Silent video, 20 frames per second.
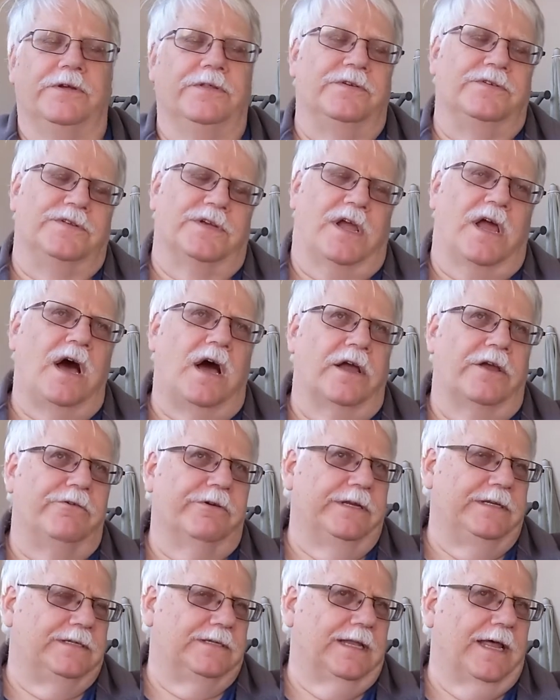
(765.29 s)
And there's a
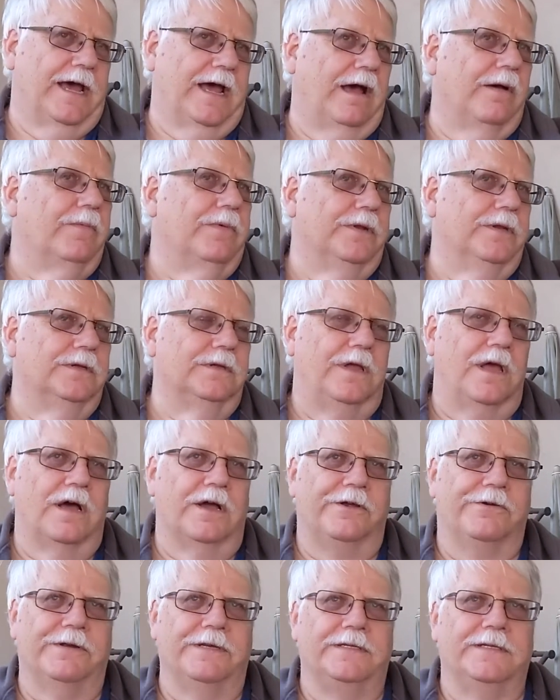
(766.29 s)
concrete slab, and a
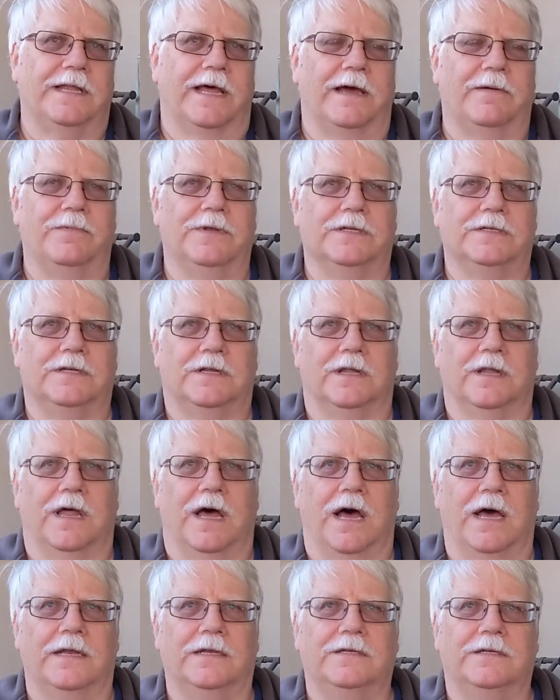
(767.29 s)
concrete slab does a
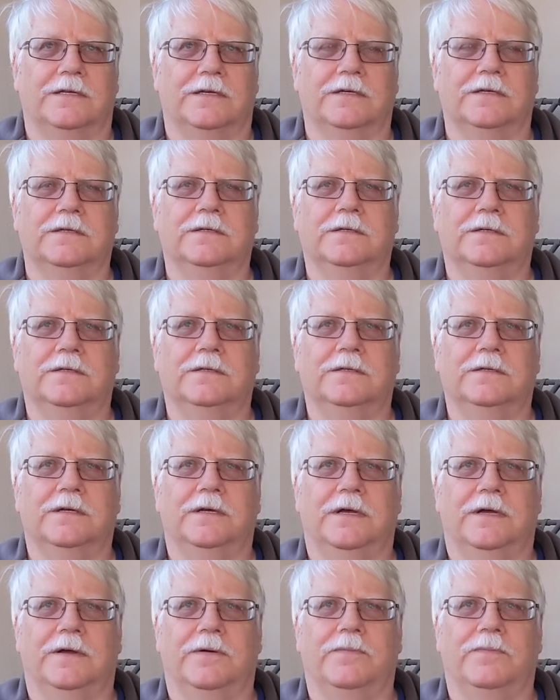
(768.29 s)
lot to
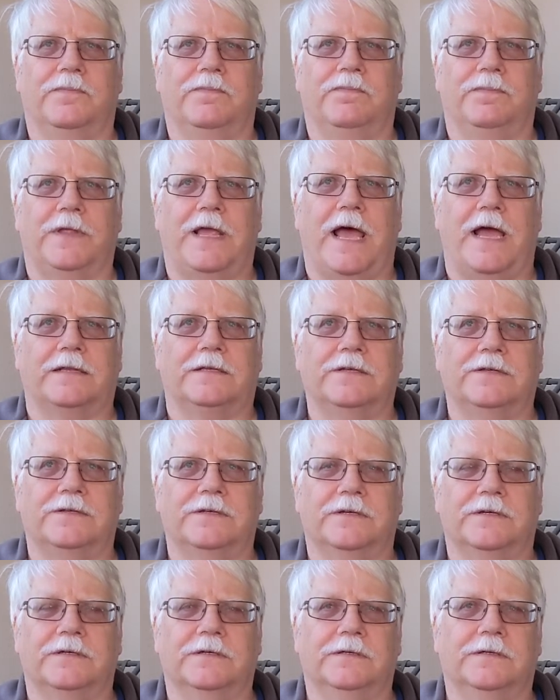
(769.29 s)
act as
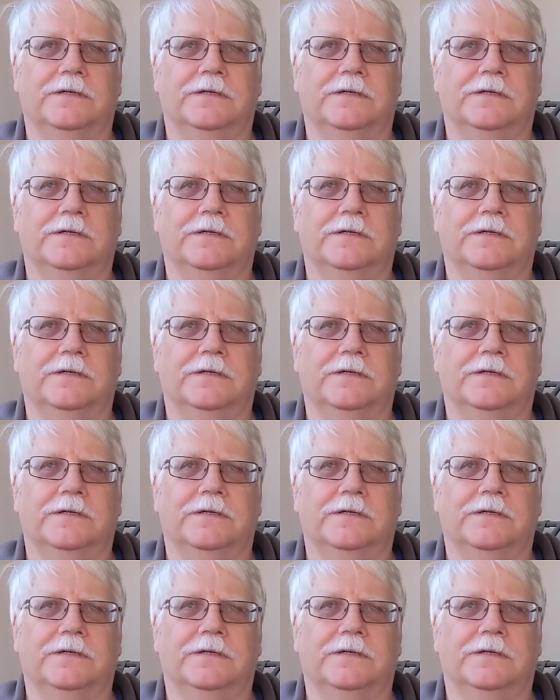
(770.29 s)
a